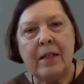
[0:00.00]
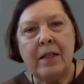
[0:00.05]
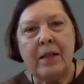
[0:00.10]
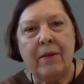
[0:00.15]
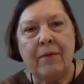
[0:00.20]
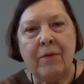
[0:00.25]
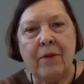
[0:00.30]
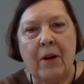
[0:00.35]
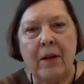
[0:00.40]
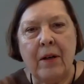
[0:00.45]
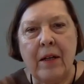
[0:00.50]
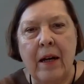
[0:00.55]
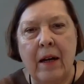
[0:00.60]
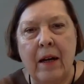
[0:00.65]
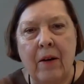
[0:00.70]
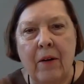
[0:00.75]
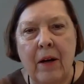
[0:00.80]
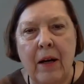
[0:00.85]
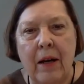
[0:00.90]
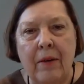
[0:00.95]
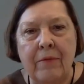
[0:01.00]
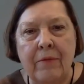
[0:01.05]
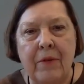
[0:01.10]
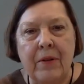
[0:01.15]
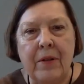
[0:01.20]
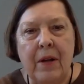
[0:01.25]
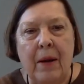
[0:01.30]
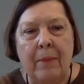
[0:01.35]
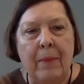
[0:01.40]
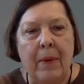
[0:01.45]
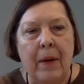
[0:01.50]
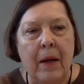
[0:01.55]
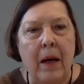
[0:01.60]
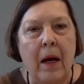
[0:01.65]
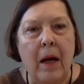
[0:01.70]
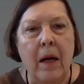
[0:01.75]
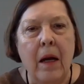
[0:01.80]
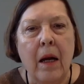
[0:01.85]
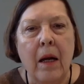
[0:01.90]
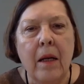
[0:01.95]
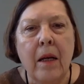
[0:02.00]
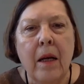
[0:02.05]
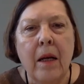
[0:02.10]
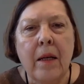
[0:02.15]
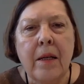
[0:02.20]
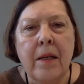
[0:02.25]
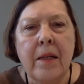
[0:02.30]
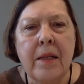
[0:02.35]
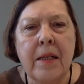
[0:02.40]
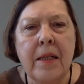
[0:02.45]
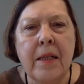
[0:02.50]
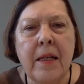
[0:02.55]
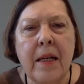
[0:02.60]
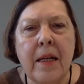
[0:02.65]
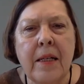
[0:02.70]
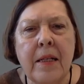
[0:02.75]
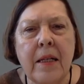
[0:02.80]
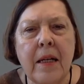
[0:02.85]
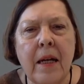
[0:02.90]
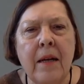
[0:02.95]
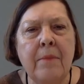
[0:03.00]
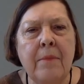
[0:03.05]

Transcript: except for I now have stuff. It says